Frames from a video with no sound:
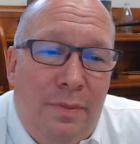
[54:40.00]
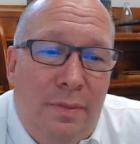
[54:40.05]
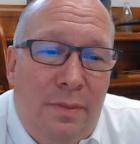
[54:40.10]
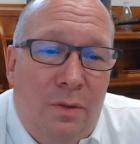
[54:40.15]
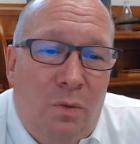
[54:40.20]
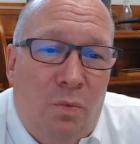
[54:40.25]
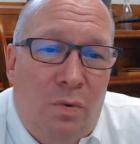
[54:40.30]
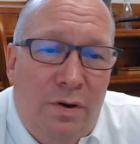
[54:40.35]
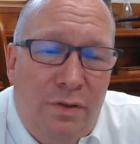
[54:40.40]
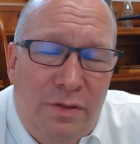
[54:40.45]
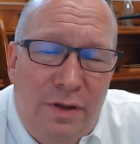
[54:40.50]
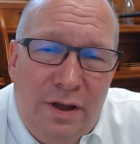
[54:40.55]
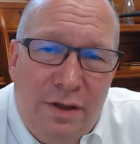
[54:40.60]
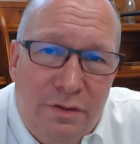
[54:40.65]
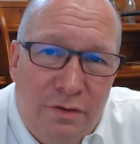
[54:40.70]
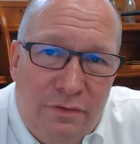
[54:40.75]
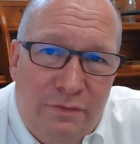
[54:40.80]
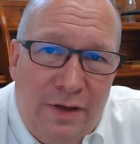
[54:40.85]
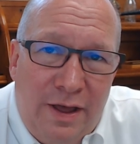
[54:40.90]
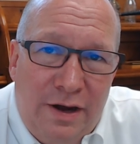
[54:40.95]
One of the other
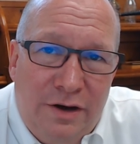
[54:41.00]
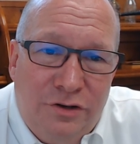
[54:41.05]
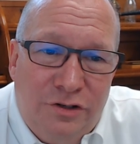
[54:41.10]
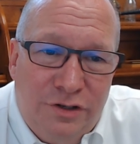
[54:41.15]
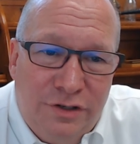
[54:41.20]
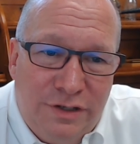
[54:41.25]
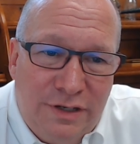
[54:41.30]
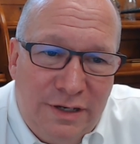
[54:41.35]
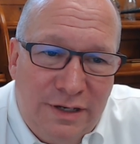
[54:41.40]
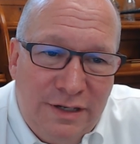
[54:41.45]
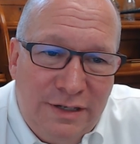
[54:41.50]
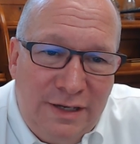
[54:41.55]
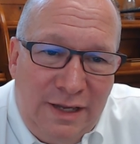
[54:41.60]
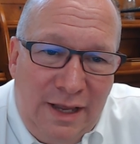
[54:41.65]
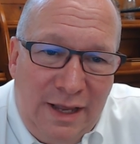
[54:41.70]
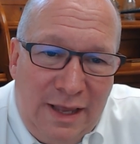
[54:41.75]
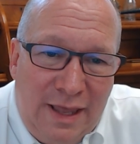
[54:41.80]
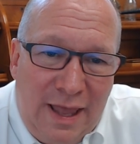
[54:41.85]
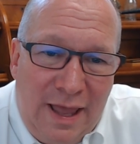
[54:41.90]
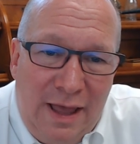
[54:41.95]
advantages is it
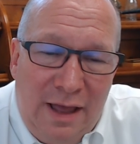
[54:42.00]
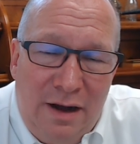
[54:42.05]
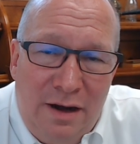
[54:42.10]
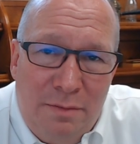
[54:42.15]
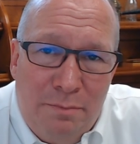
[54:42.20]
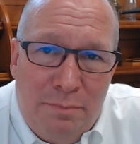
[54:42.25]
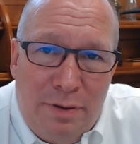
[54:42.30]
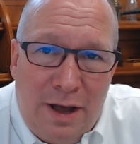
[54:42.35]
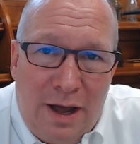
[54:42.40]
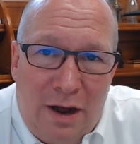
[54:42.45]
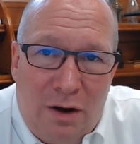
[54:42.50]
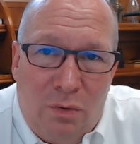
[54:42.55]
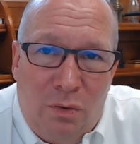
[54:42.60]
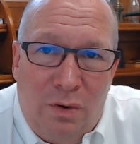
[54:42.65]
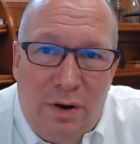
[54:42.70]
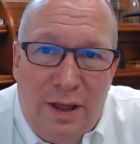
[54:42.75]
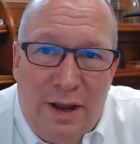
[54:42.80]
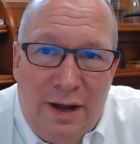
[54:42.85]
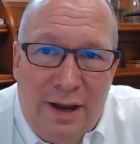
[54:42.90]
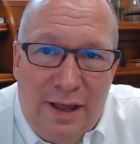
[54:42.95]
can empower
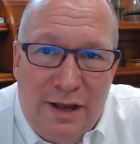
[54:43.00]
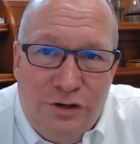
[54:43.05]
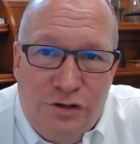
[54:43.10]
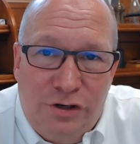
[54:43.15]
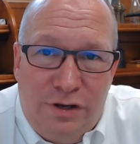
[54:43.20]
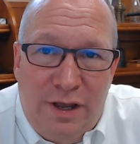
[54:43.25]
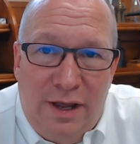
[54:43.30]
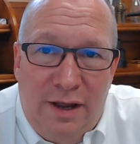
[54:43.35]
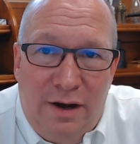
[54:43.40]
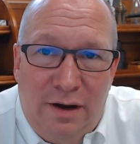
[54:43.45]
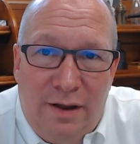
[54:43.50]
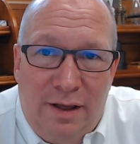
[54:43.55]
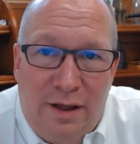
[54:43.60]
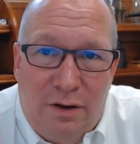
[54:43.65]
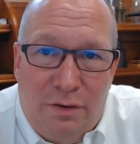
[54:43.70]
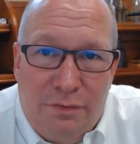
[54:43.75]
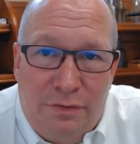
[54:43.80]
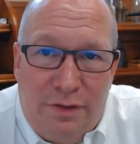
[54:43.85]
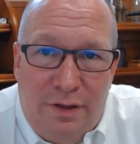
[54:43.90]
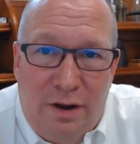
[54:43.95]
and educate a
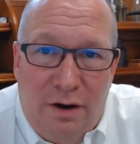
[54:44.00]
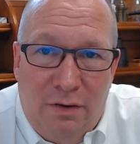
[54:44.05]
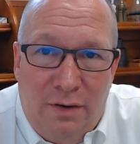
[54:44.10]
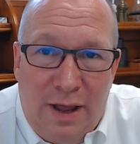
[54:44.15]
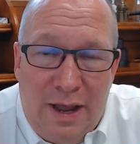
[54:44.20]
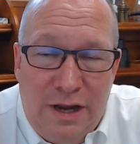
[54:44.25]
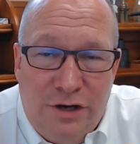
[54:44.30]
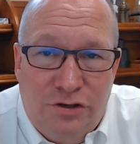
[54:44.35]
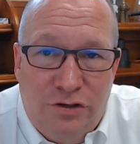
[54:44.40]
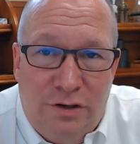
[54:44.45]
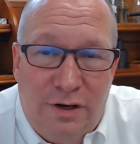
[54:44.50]
healthcare agent.